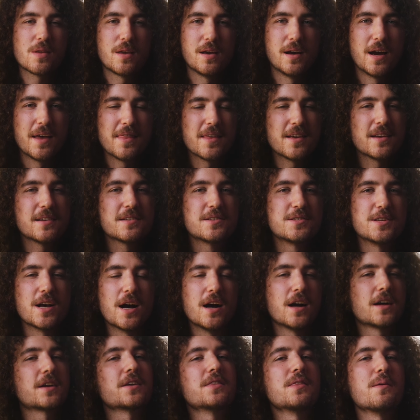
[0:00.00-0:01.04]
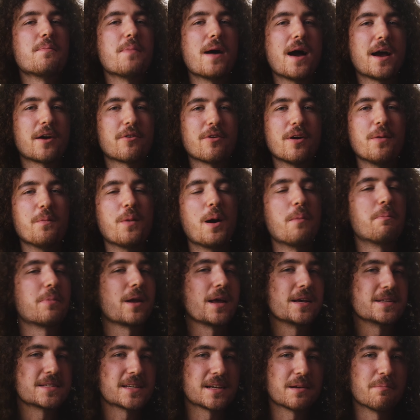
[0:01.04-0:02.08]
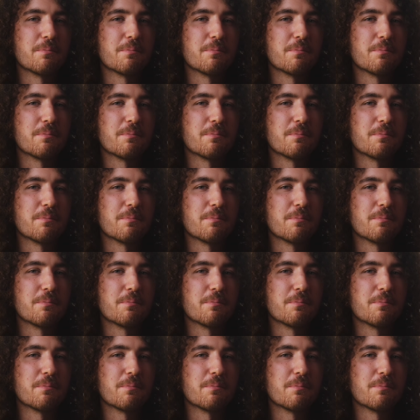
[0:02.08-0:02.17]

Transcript: I then darkened the background by placing a